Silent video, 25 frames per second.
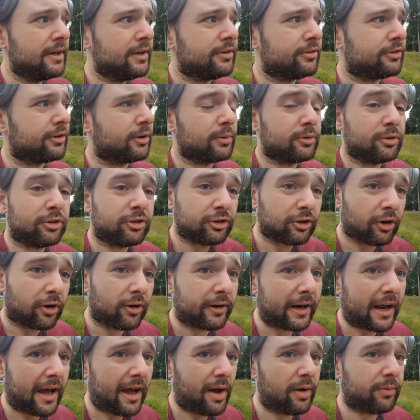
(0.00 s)
So
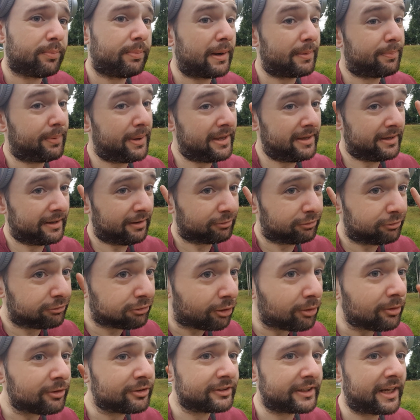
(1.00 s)
start out by being a
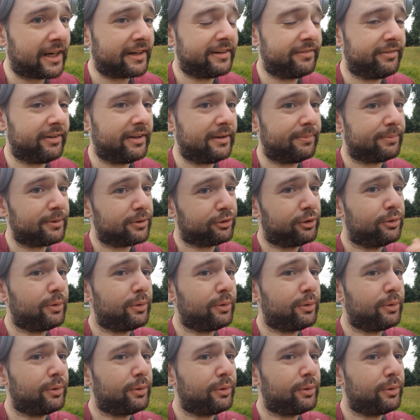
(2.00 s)
full stack developer